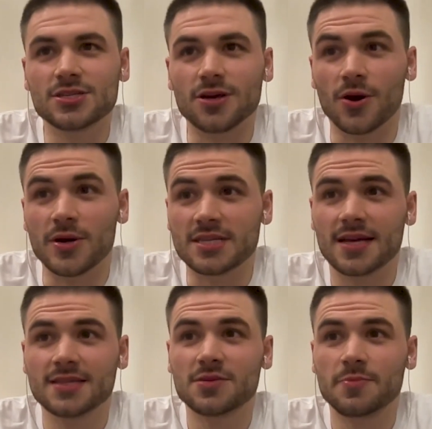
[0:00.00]
So he
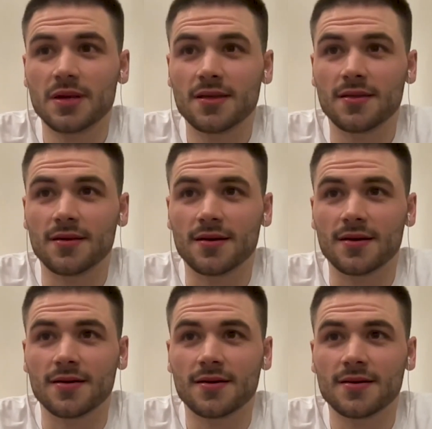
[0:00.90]
sends the bit
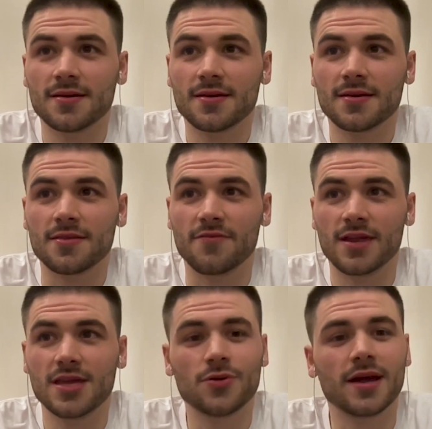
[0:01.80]
the the
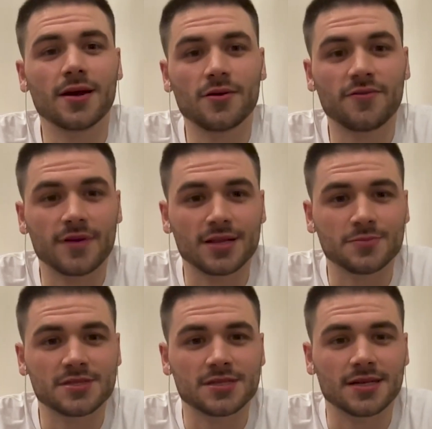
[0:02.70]
video to Aaron
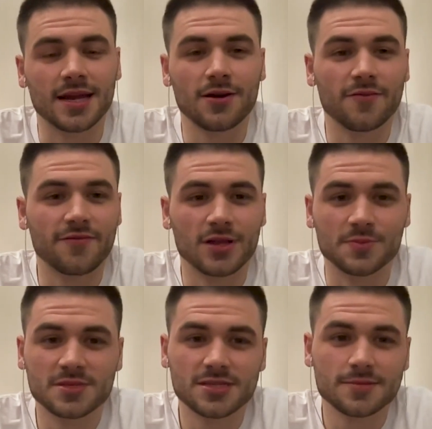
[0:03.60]
Phillips, and Aaron
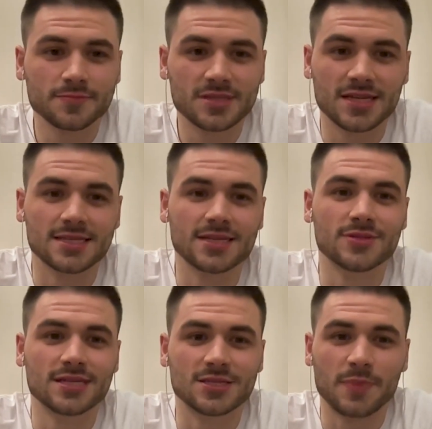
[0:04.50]
Phillips says he
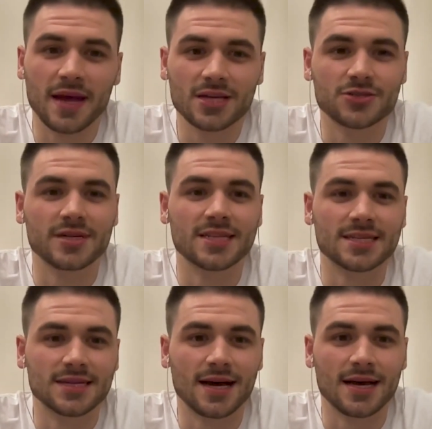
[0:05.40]
was in his pantry at
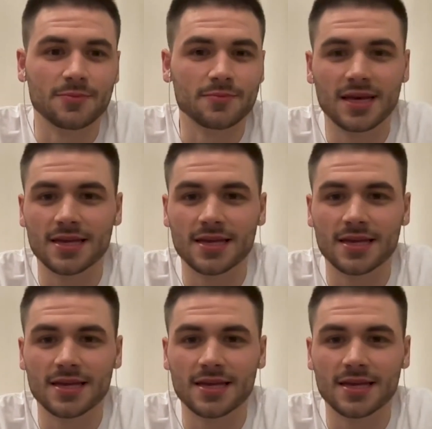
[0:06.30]
the time